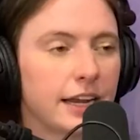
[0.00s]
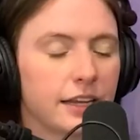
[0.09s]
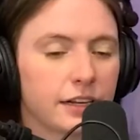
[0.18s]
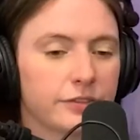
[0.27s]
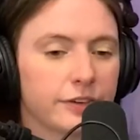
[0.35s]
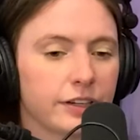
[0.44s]

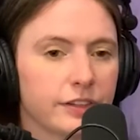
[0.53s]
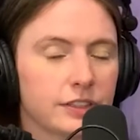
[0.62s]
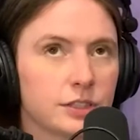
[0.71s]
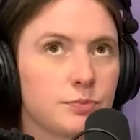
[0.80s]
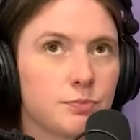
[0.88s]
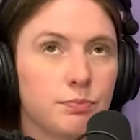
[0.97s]
in front of us.
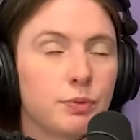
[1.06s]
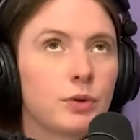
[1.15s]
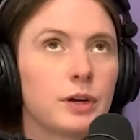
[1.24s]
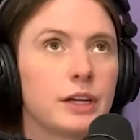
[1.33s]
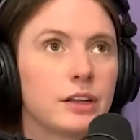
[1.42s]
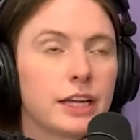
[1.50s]
It's
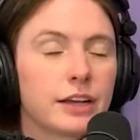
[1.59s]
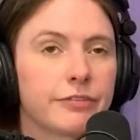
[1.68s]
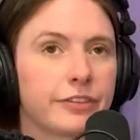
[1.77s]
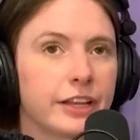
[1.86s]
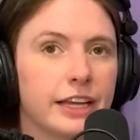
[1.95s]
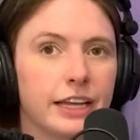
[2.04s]
boiling a
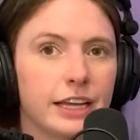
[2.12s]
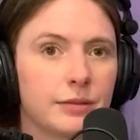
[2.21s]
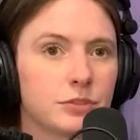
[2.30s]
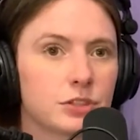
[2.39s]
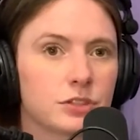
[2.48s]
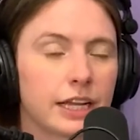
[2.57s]

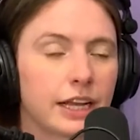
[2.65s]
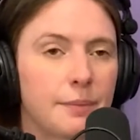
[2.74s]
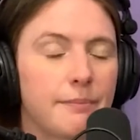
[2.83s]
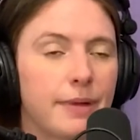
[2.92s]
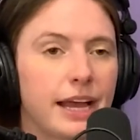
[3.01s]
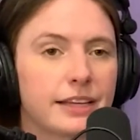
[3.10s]
flame, just like a
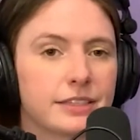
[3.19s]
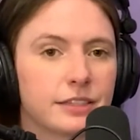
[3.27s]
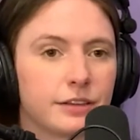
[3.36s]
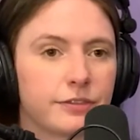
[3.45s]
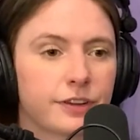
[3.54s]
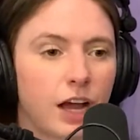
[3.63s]

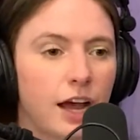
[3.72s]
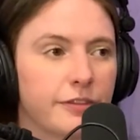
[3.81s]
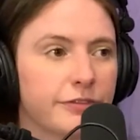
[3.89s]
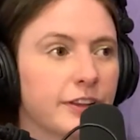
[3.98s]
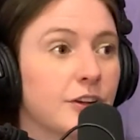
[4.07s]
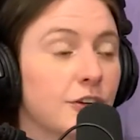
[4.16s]
massive
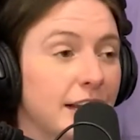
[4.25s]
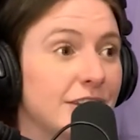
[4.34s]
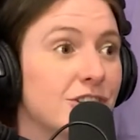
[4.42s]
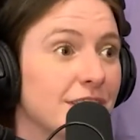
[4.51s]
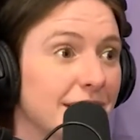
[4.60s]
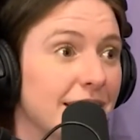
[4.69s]

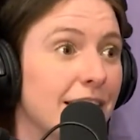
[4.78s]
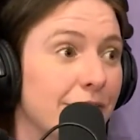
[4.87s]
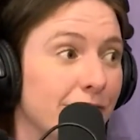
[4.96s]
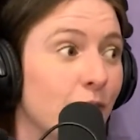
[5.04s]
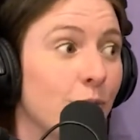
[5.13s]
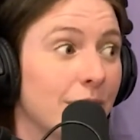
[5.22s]
conflagration, if
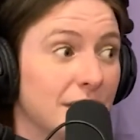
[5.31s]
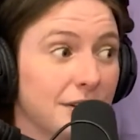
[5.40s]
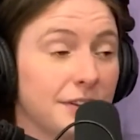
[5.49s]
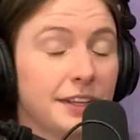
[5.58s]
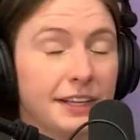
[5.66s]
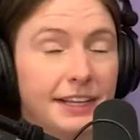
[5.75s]
you
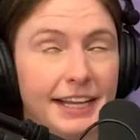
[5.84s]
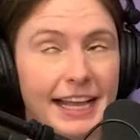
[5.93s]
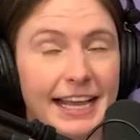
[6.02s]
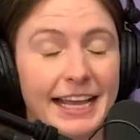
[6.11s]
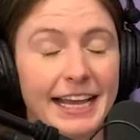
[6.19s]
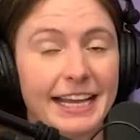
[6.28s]
will.
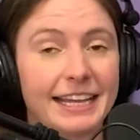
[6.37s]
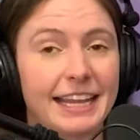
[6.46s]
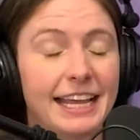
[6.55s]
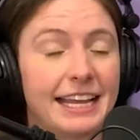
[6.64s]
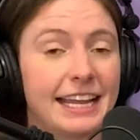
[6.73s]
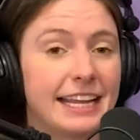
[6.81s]
And
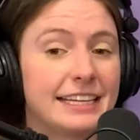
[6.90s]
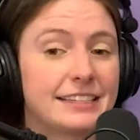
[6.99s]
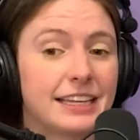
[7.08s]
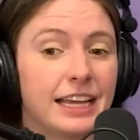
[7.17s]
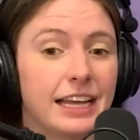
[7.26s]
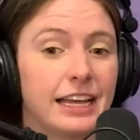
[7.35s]
then they
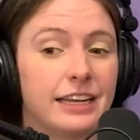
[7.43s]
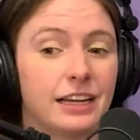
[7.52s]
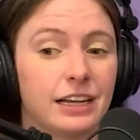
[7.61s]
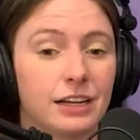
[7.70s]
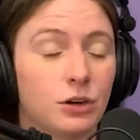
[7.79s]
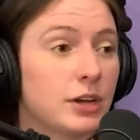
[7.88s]
said,
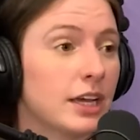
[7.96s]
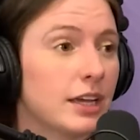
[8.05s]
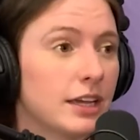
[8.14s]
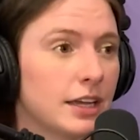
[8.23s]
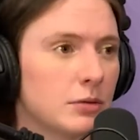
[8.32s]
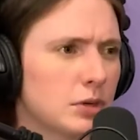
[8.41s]

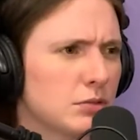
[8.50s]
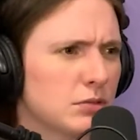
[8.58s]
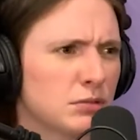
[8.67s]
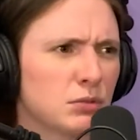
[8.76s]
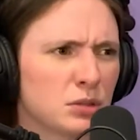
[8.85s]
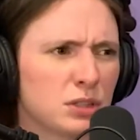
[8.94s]
okay, and
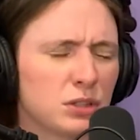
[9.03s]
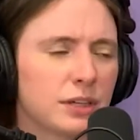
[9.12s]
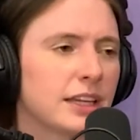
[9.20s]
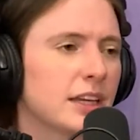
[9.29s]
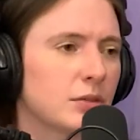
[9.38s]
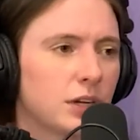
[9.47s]
what do we do?
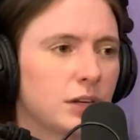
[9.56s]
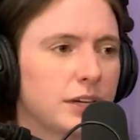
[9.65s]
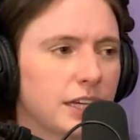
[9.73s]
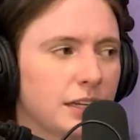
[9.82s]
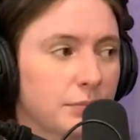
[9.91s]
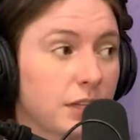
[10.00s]
And then it went
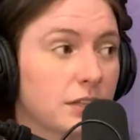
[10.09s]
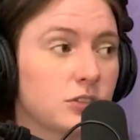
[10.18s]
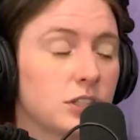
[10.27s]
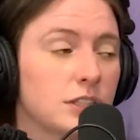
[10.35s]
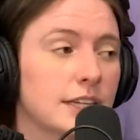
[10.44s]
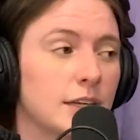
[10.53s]
away. But the
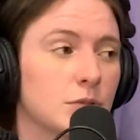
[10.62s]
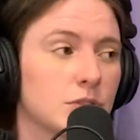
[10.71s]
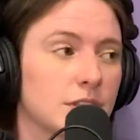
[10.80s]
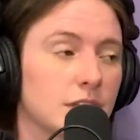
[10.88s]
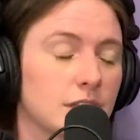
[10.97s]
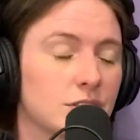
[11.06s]
cheesecake was
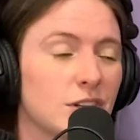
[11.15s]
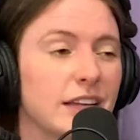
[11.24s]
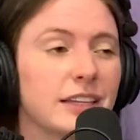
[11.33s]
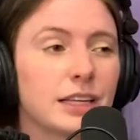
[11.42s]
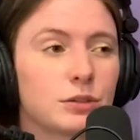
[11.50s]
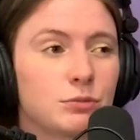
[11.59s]
really good. So I
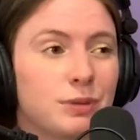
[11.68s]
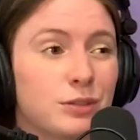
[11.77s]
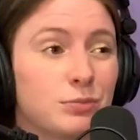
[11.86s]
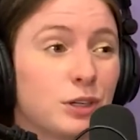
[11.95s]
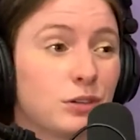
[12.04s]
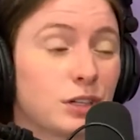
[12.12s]
think that was the
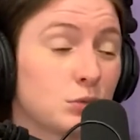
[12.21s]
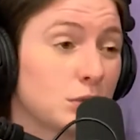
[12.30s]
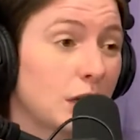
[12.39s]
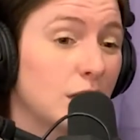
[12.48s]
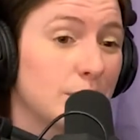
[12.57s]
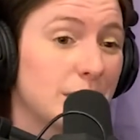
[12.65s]
best meal because it was
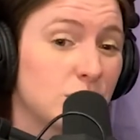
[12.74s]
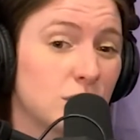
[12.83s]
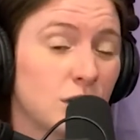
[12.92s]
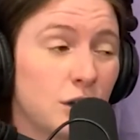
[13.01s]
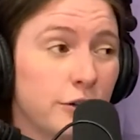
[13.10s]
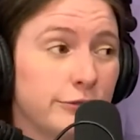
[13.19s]
on the beach.
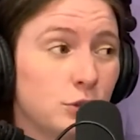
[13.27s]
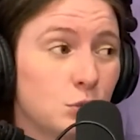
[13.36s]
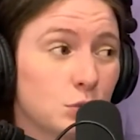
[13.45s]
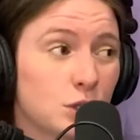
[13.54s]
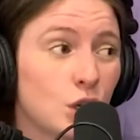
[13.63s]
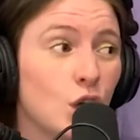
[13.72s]
Food
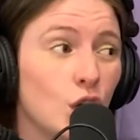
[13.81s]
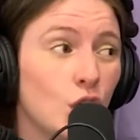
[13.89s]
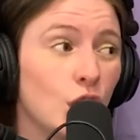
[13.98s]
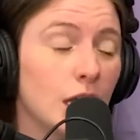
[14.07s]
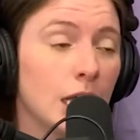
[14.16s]
was good.